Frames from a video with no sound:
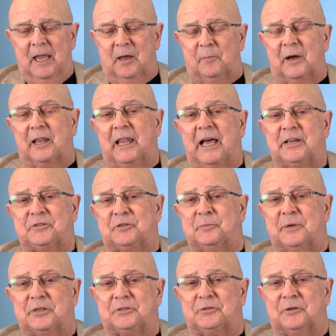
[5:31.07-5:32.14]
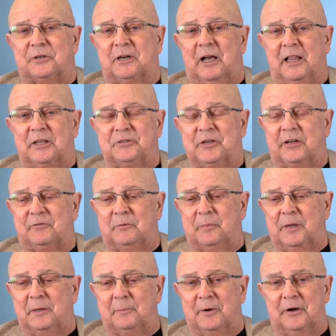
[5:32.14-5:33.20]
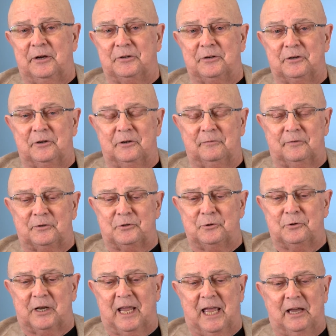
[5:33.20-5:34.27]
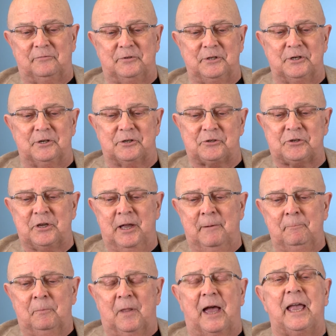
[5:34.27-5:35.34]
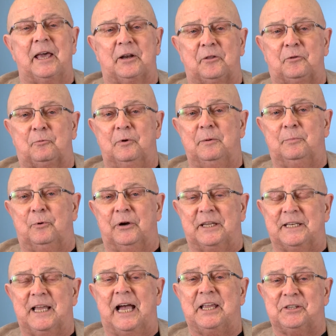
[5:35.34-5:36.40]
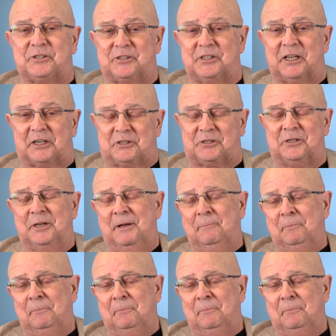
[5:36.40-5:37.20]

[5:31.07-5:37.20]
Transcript: And my last semester in college, after being married to her for two and a half years, I had a 3.96.